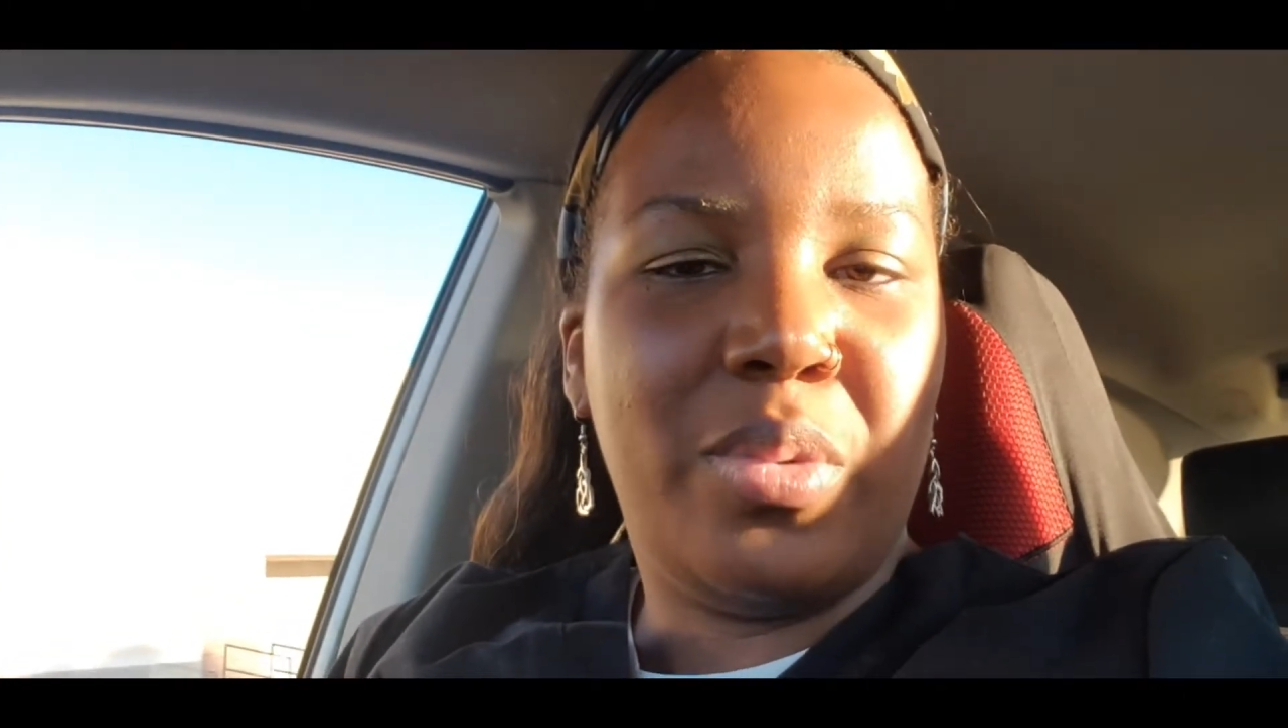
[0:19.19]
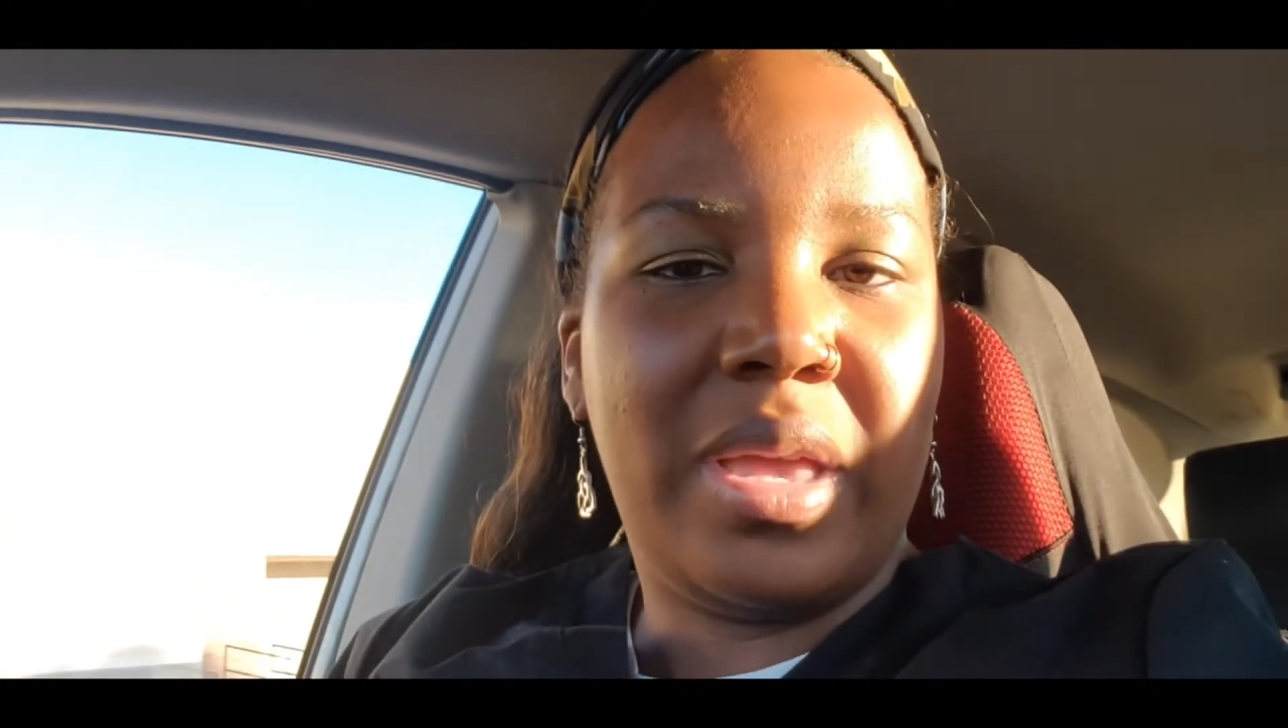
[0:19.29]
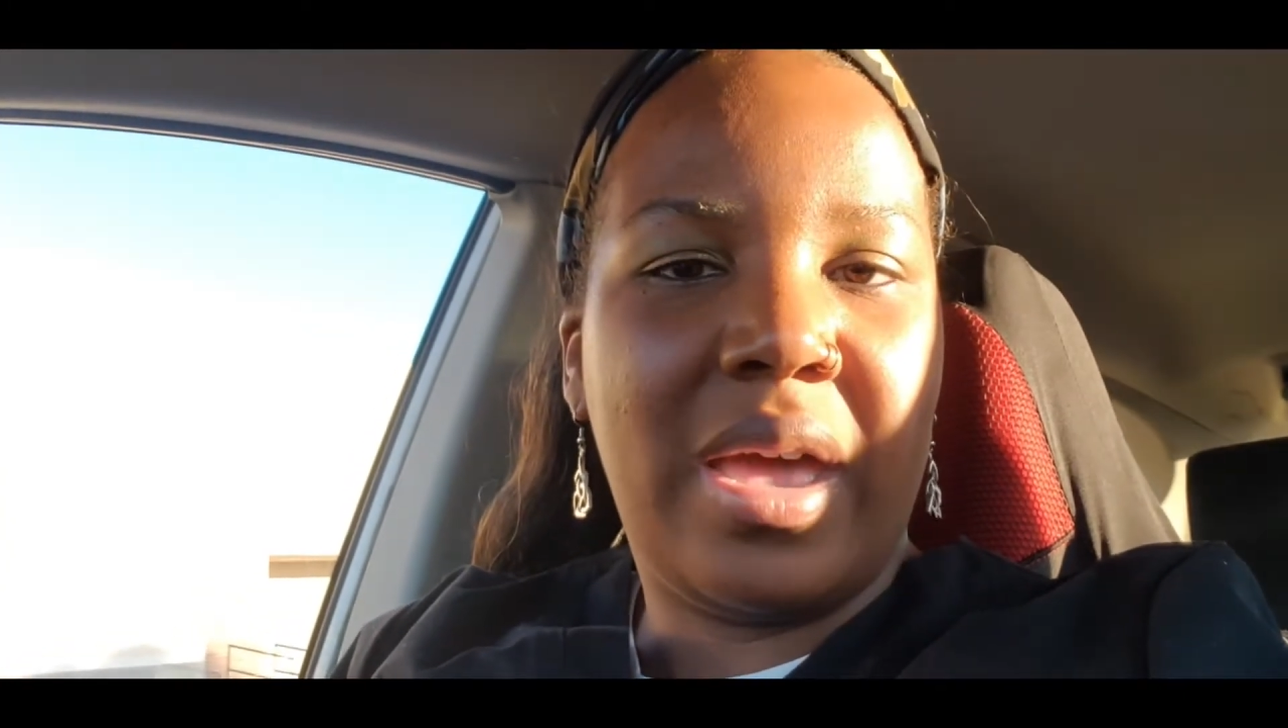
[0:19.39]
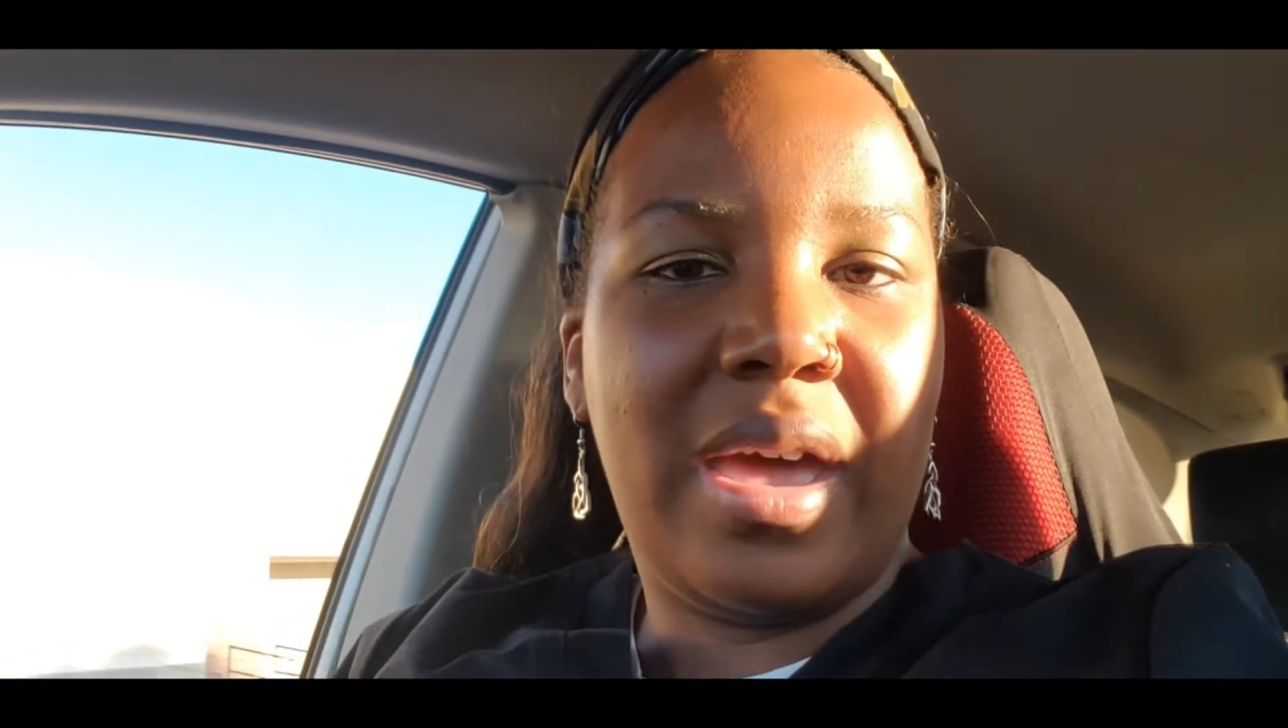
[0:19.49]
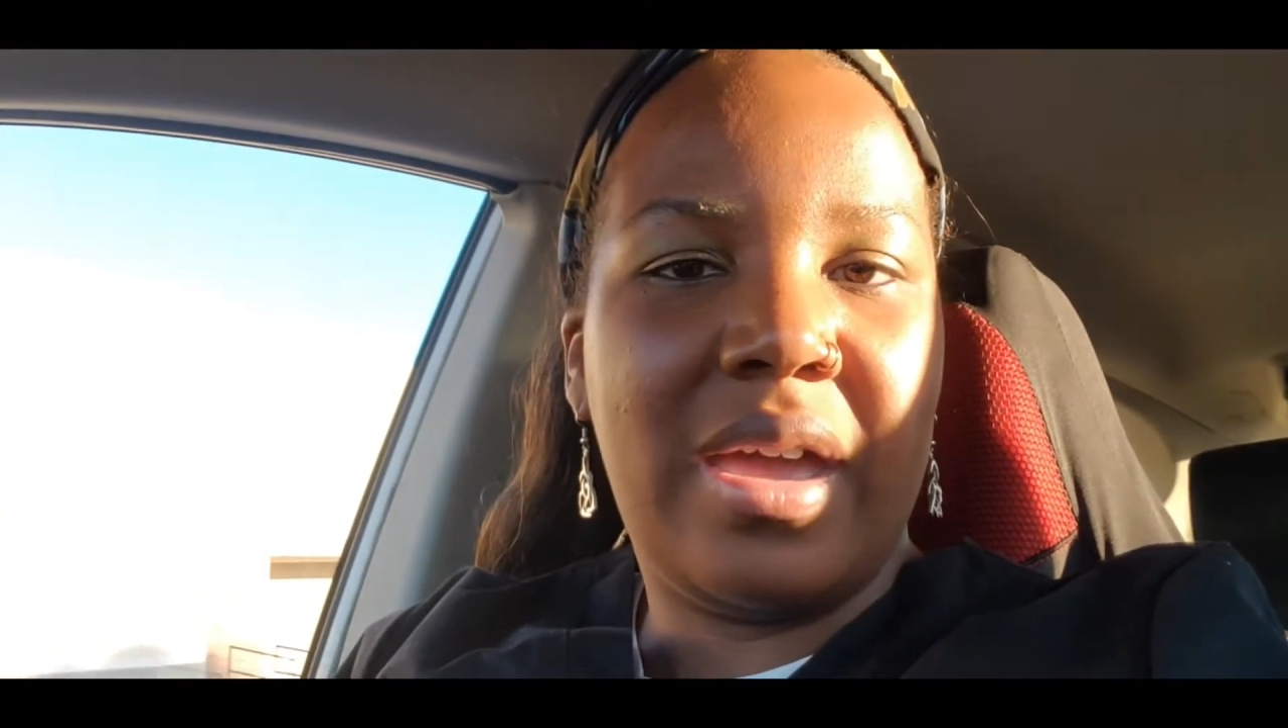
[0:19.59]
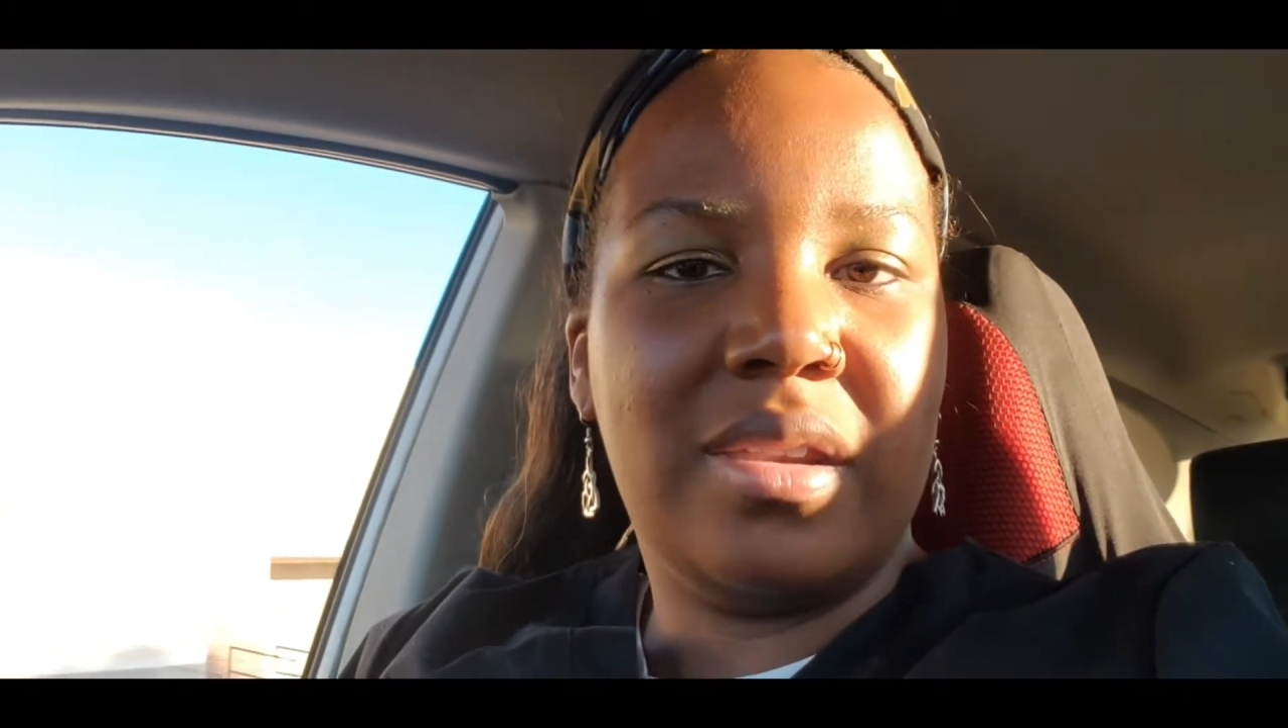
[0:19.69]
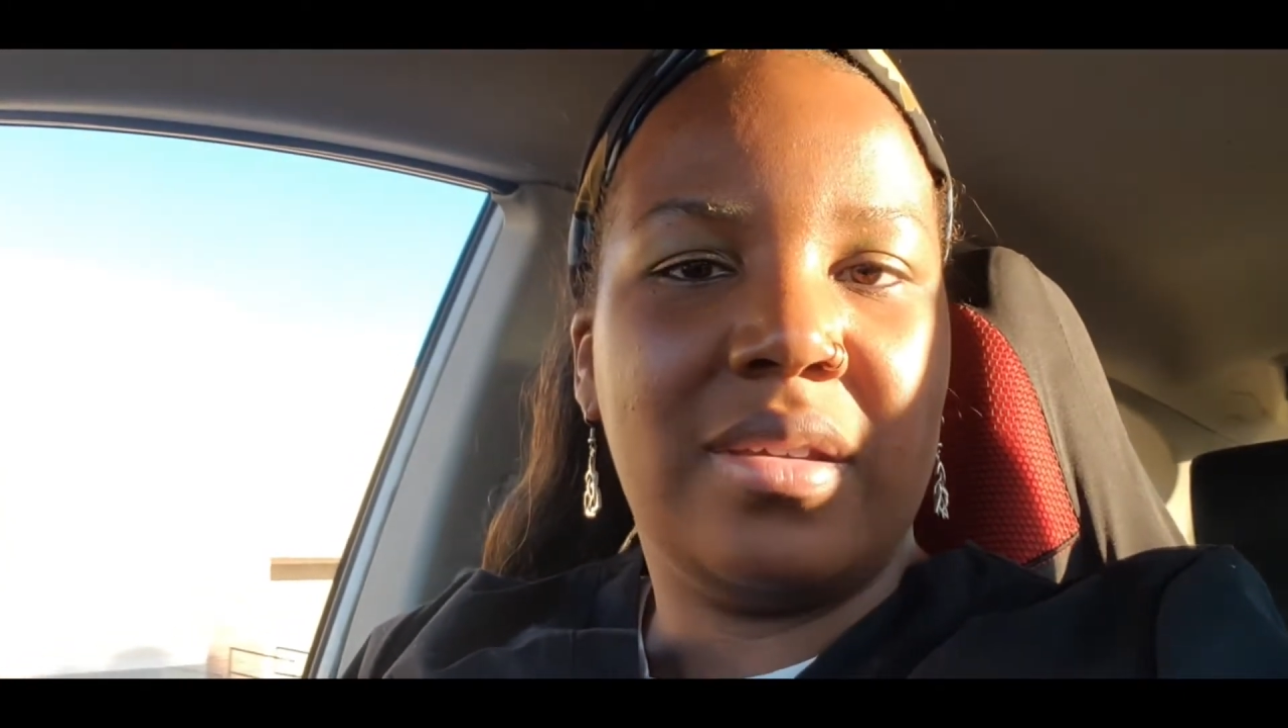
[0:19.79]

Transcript: We had